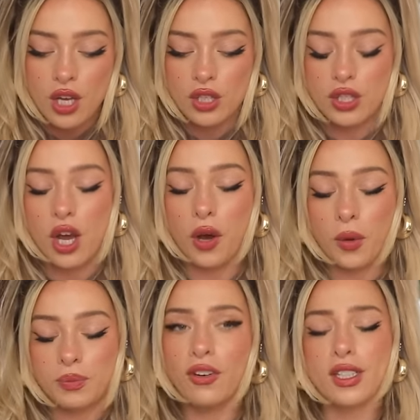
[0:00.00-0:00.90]

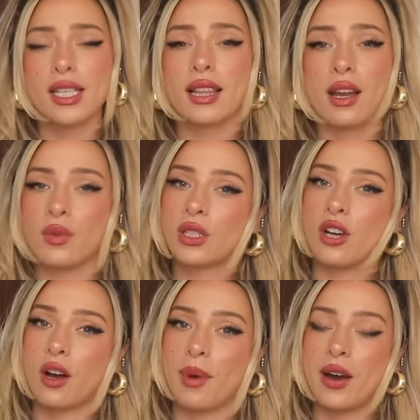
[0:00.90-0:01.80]
So first thing that I want
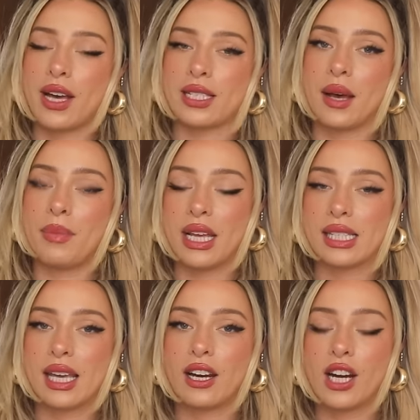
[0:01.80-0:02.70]
to talk about as a
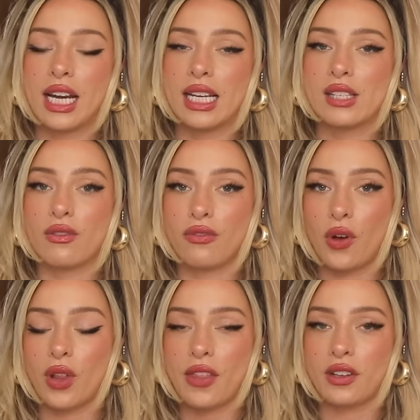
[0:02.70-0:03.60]
base layer is
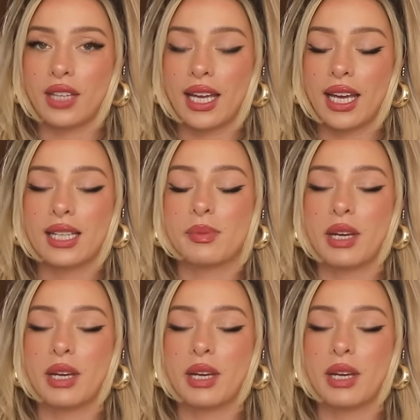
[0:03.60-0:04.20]
faux leather leggings,